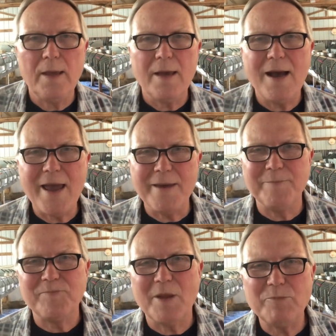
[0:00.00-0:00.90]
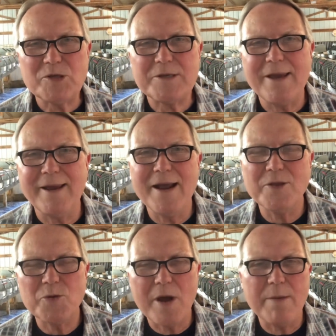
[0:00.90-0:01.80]
Hi, I'm just hanging out in
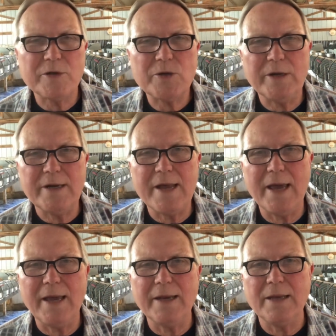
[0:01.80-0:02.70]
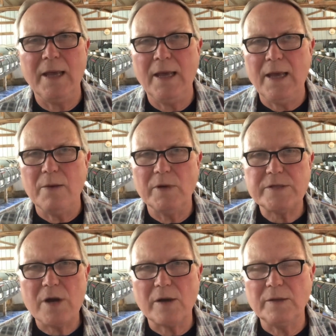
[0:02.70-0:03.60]
the rabbitry today and I want to
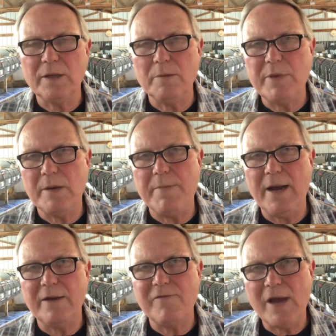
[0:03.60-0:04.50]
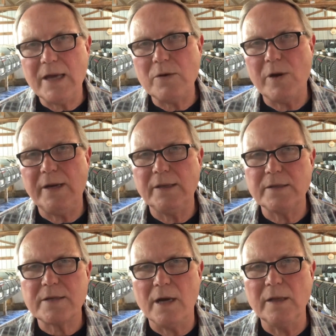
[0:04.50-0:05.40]
talk a little bit about evaluating
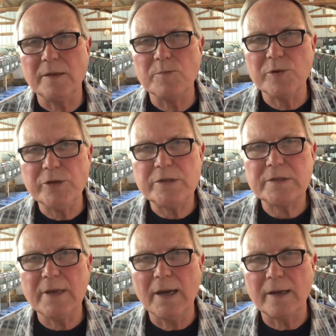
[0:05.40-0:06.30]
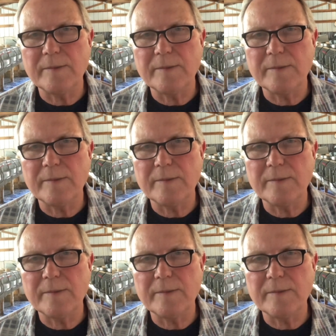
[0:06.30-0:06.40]
and culling broodstock.